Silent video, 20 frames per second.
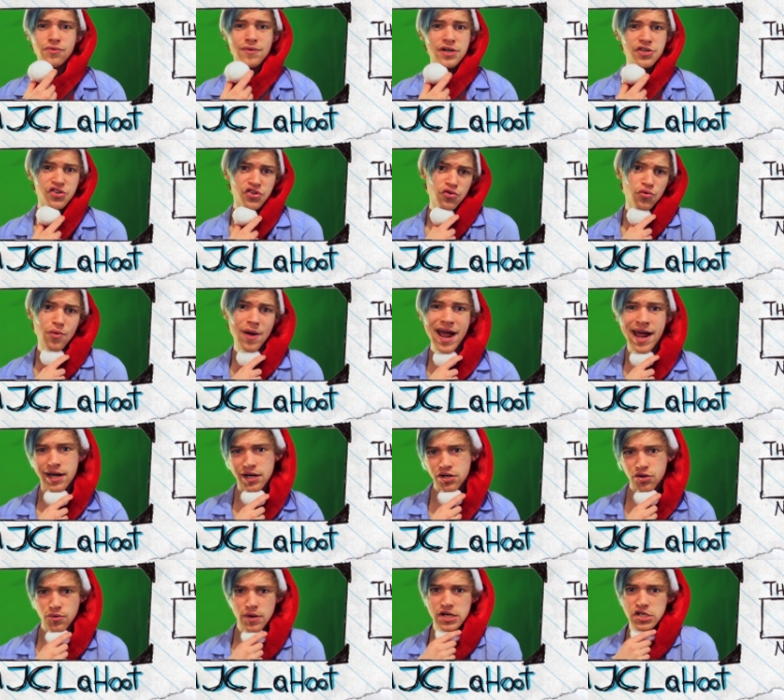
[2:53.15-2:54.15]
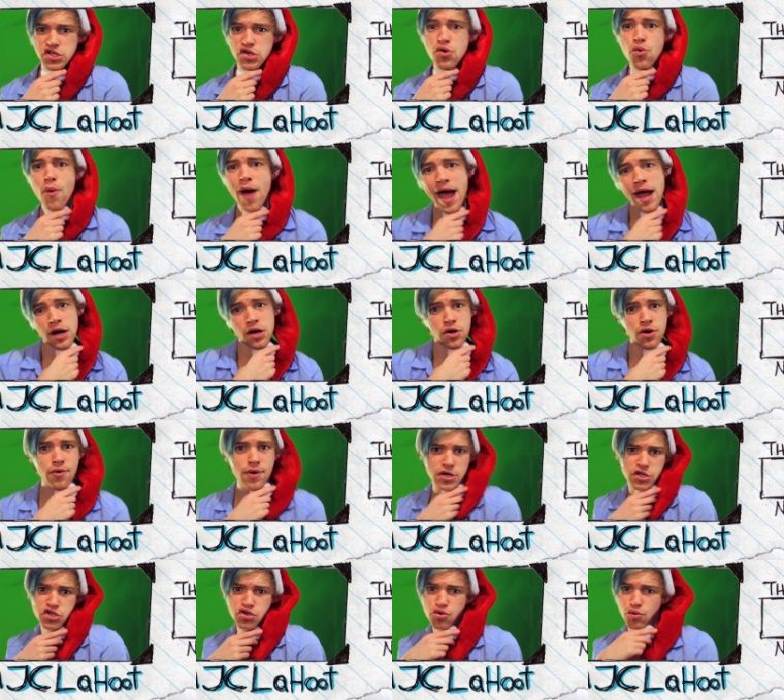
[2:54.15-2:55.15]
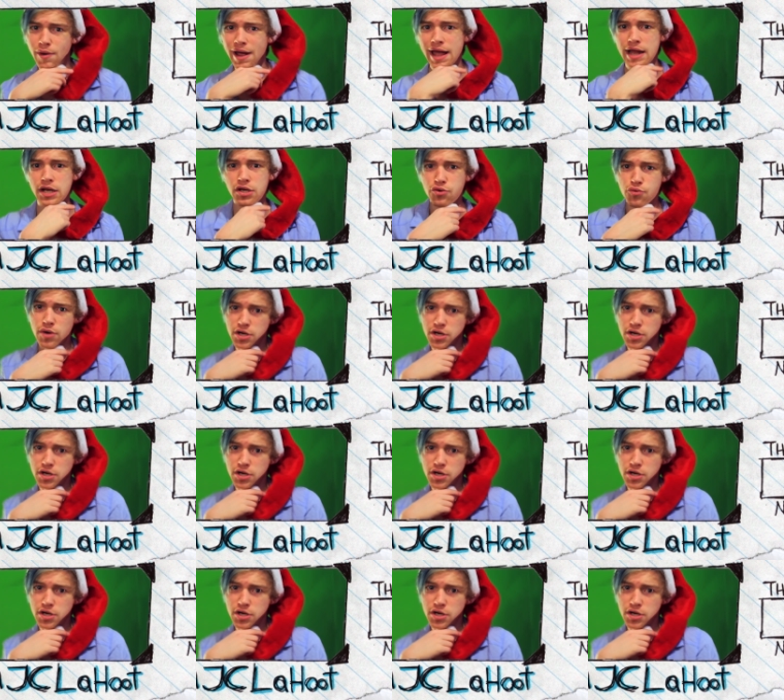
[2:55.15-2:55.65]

what you waiting, what you waiting, what you waiting,